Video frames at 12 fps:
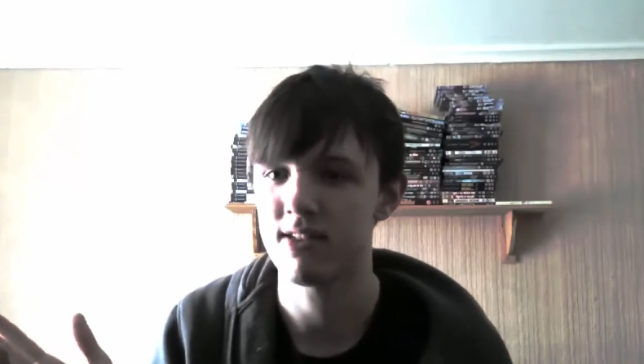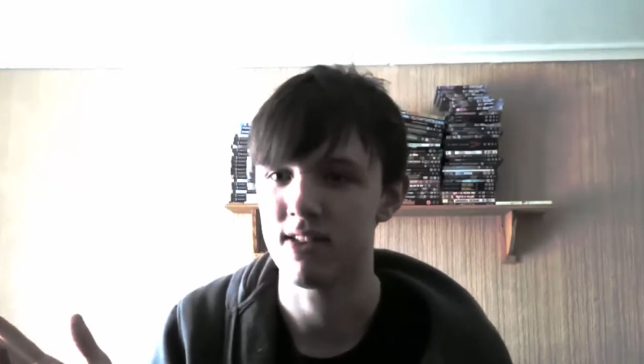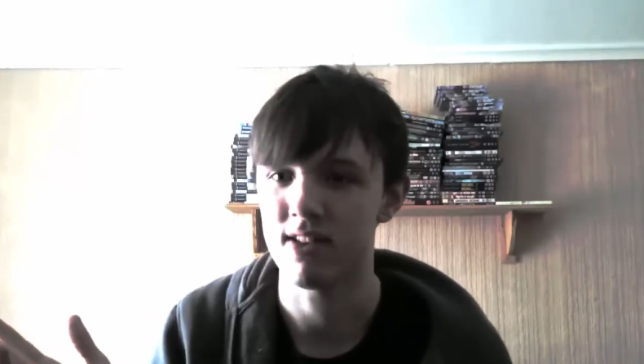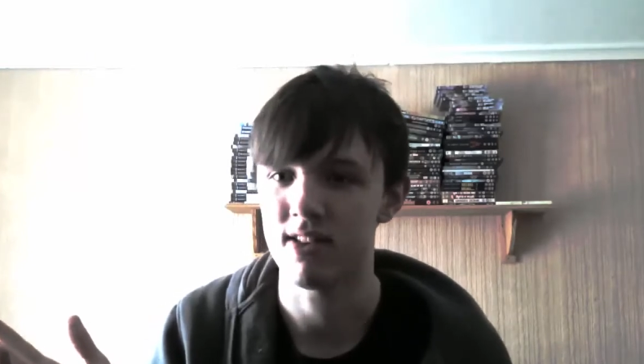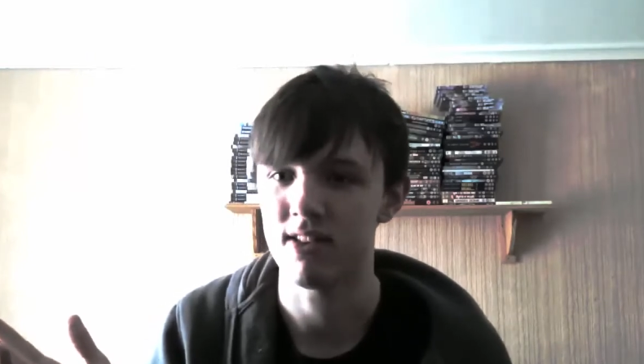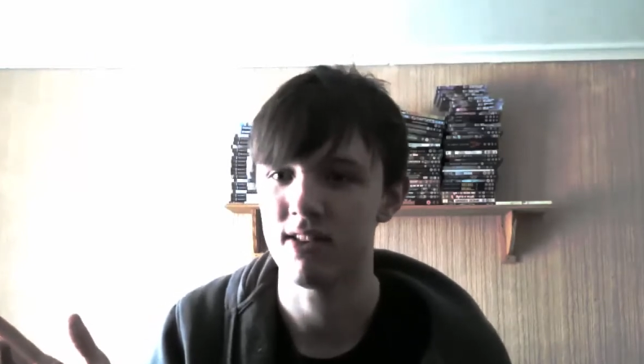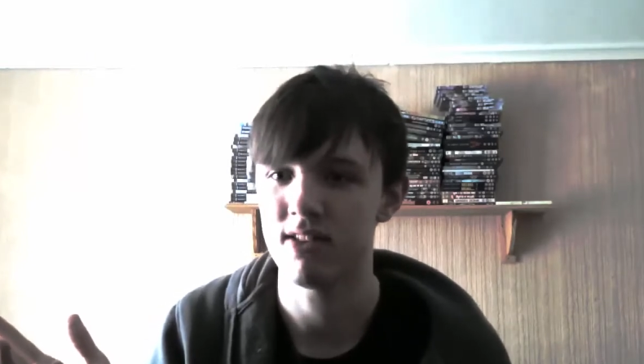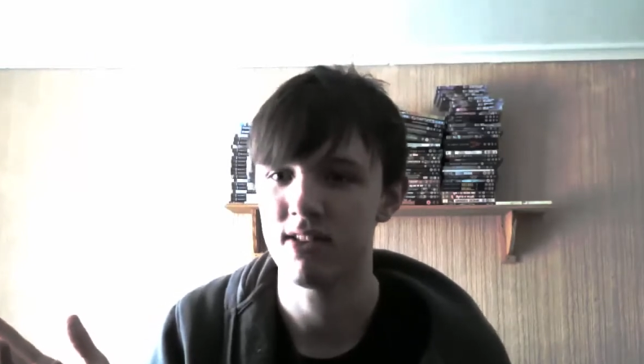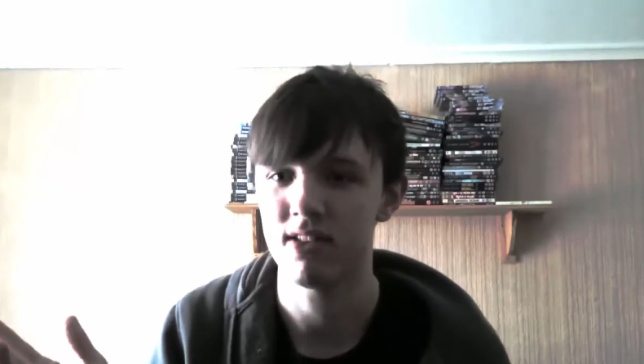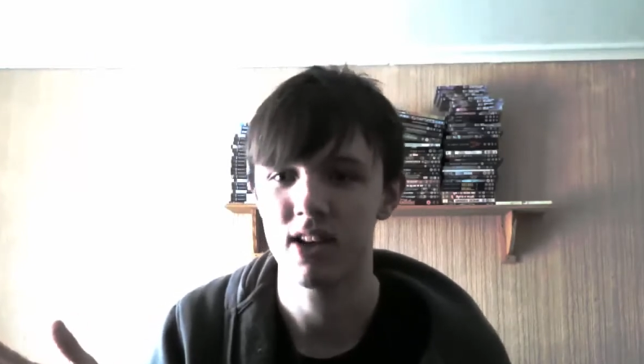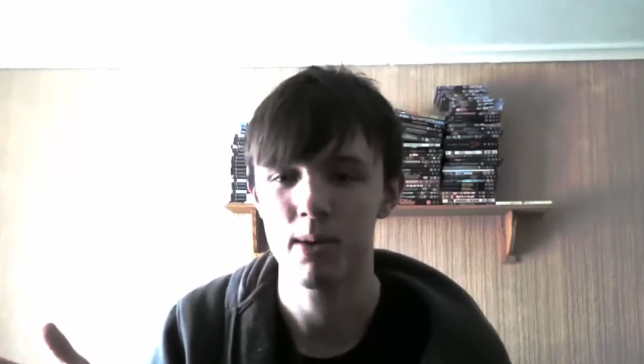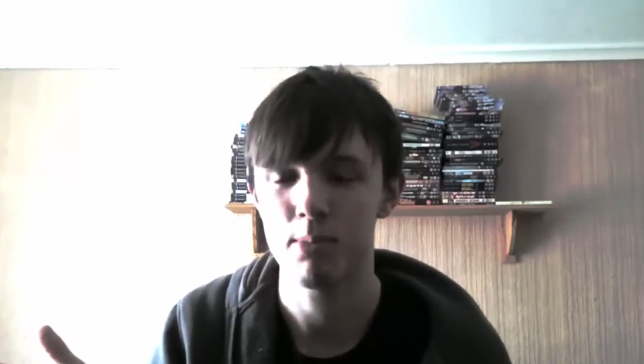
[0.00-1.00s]
and
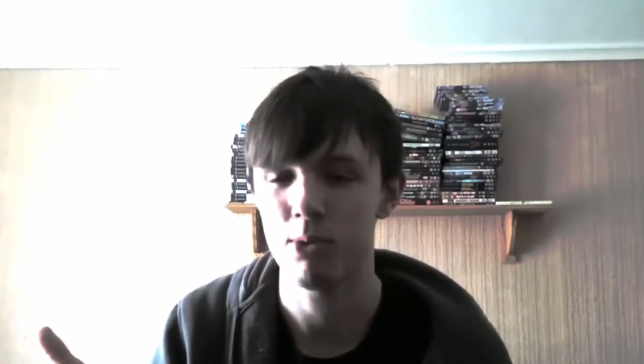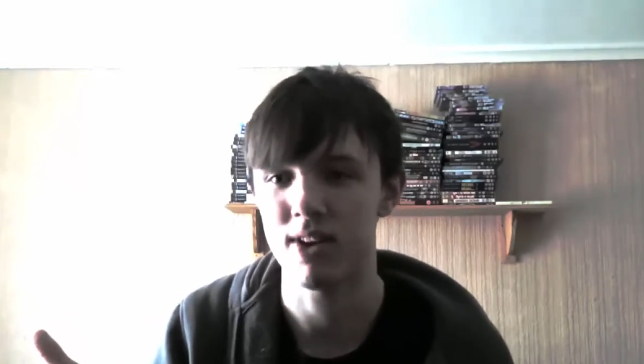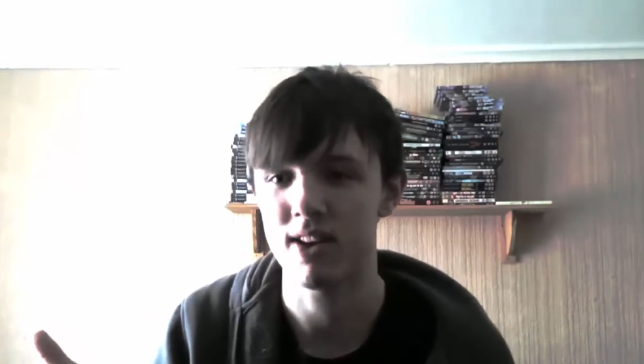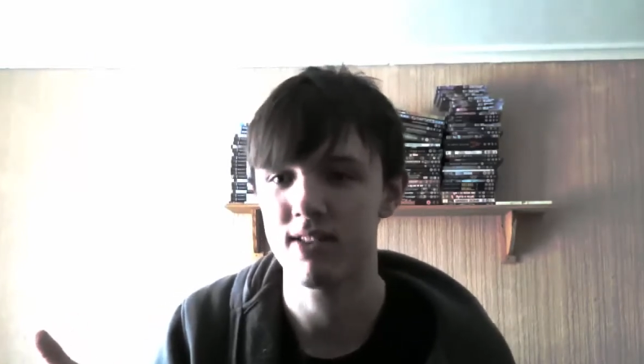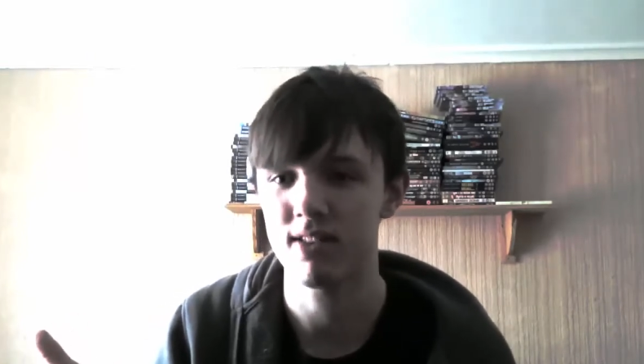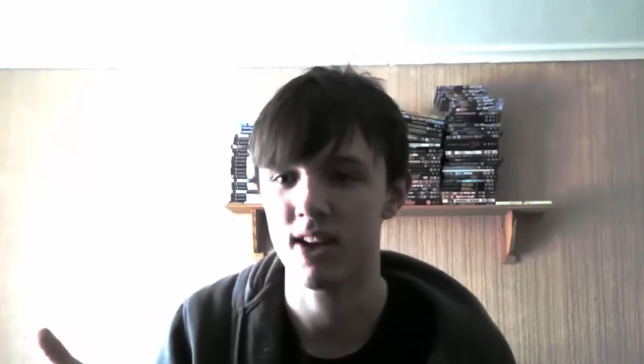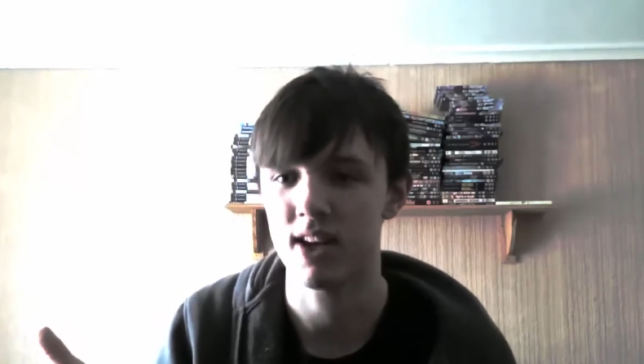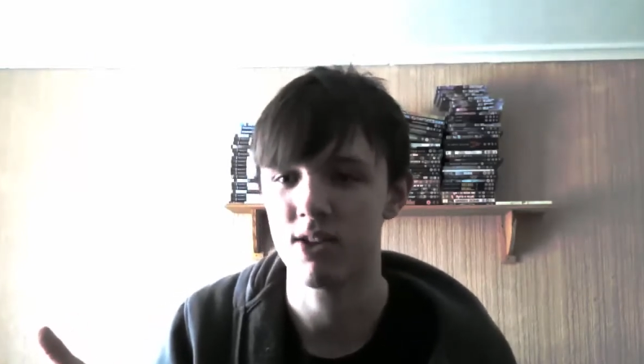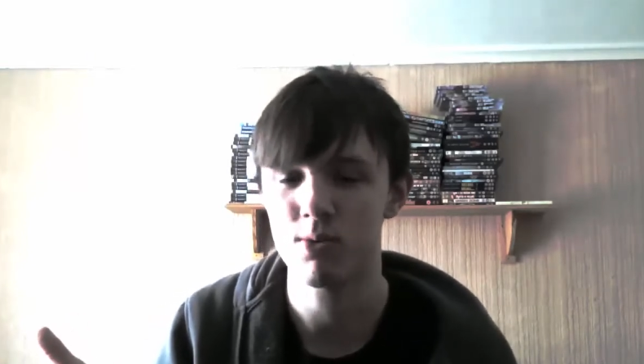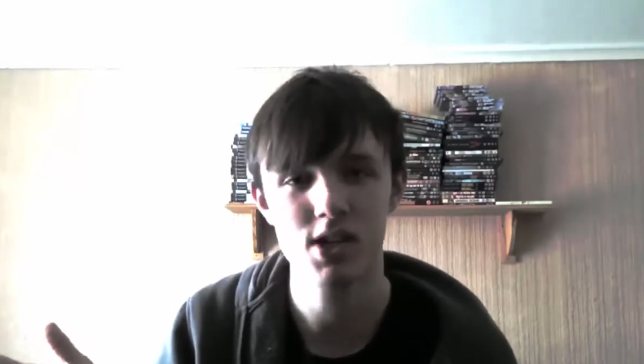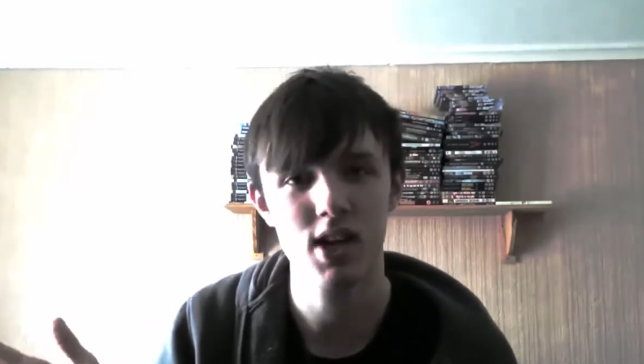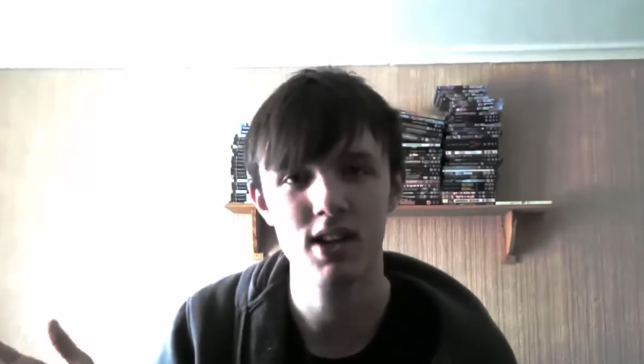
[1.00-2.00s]
a couple dislikes,
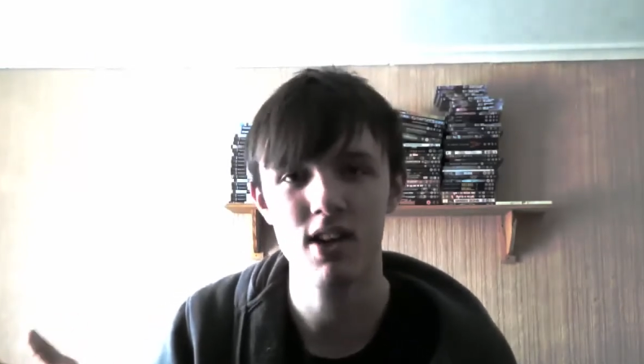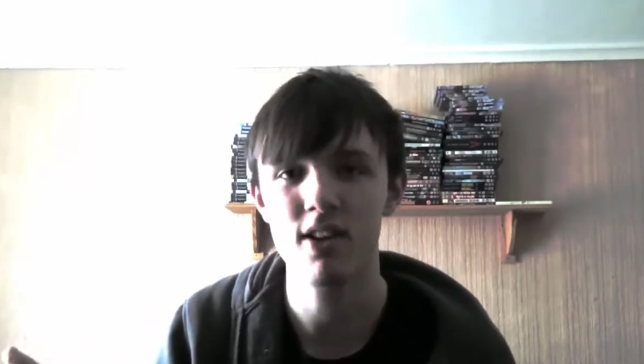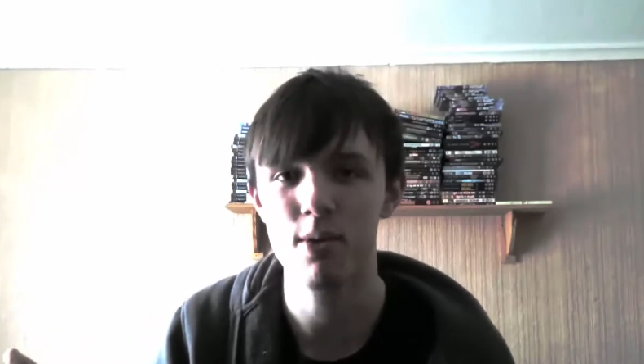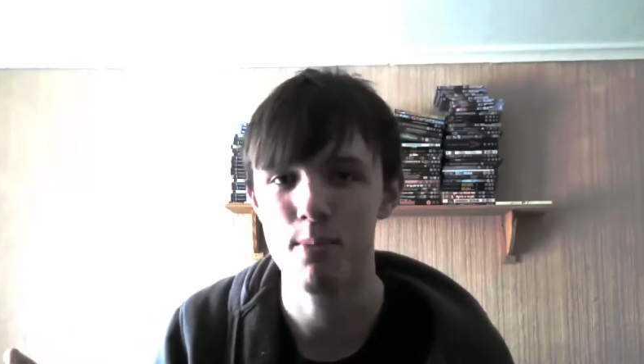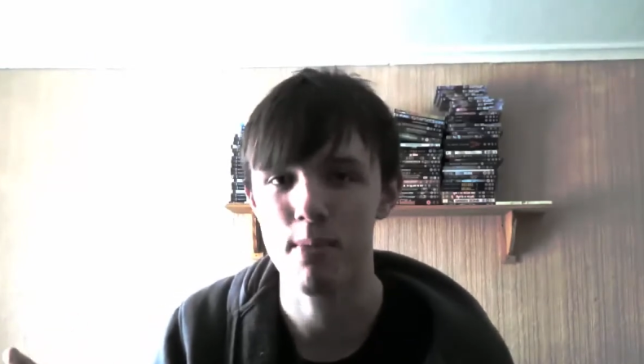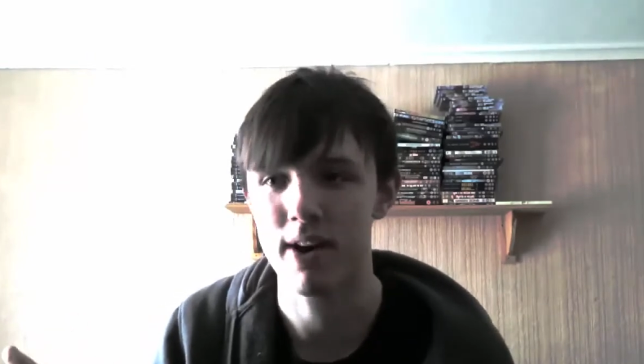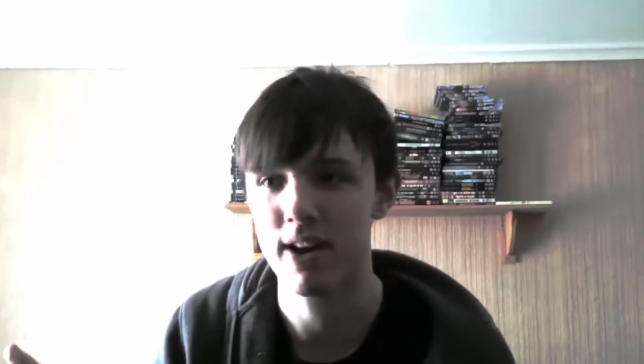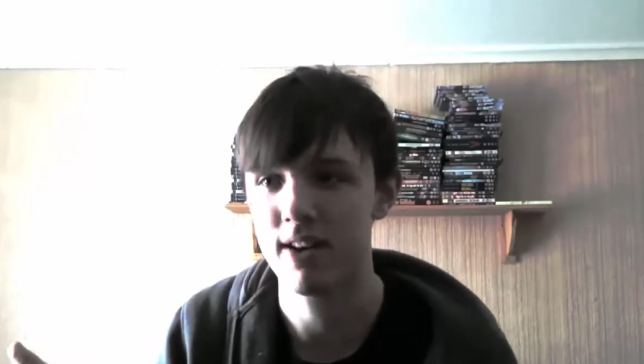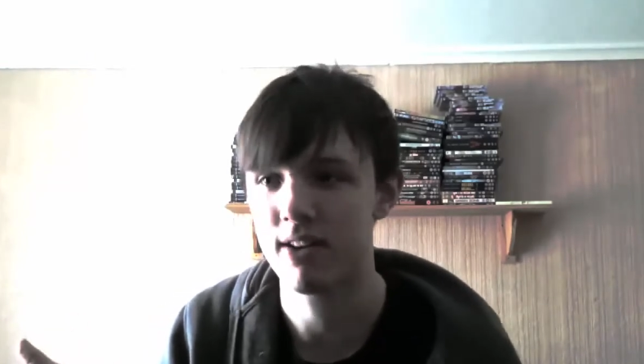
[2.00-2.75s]
which I, I don't mind,